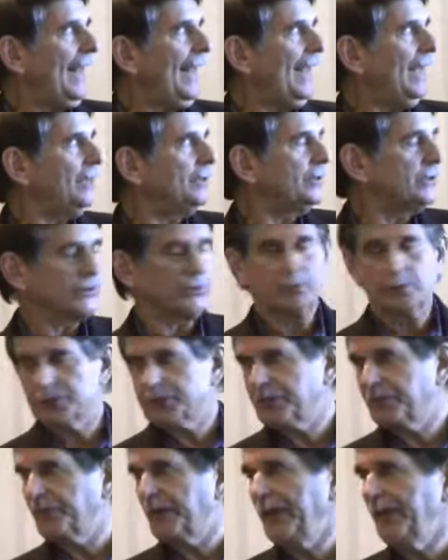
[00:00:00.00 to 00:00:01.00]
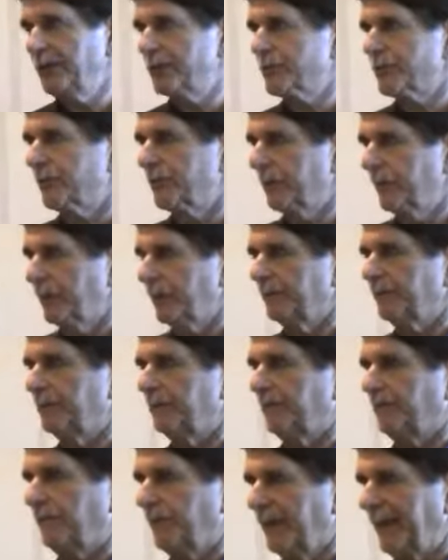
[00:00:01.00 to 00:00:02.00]
And there's a risk of cancer if
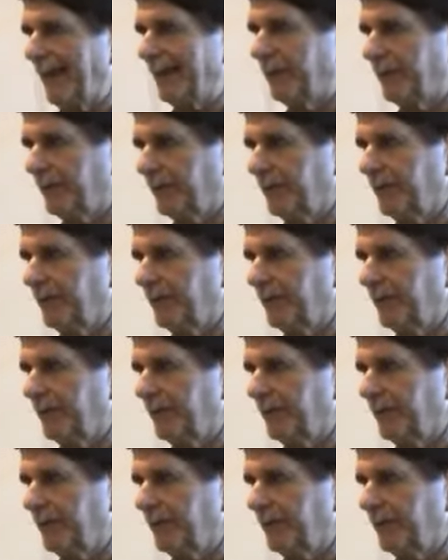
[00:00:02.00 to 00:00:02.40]
that